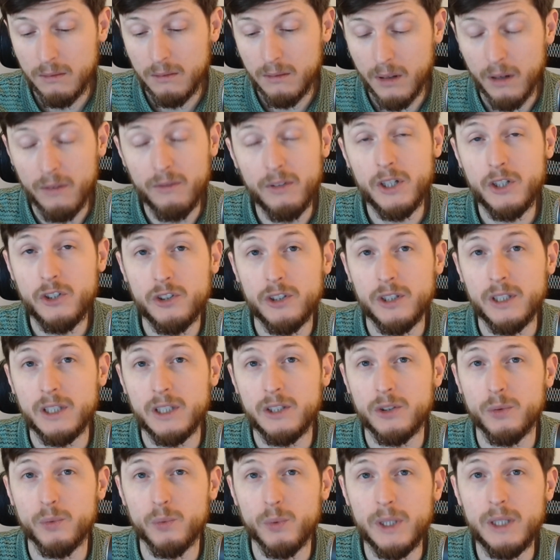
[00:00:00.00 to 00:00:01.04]
eventually to
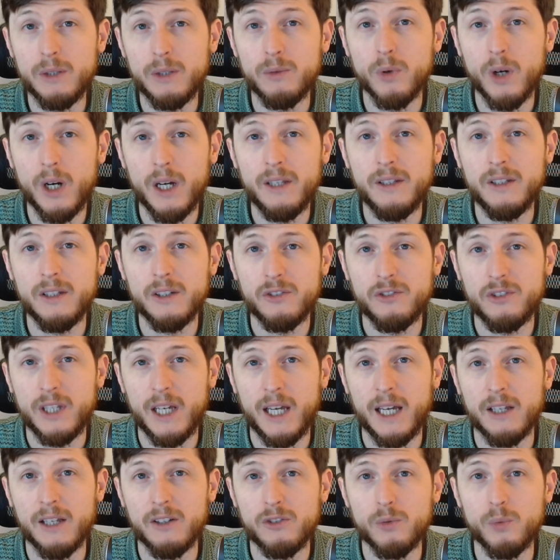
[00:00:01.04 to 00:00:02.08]
rerun this
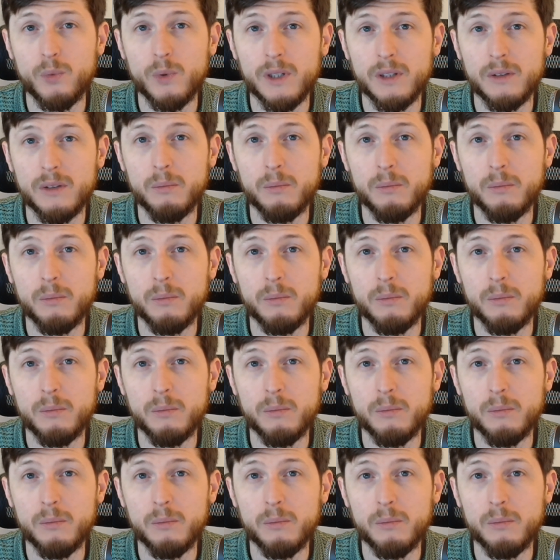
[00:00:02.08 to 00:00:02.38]
test with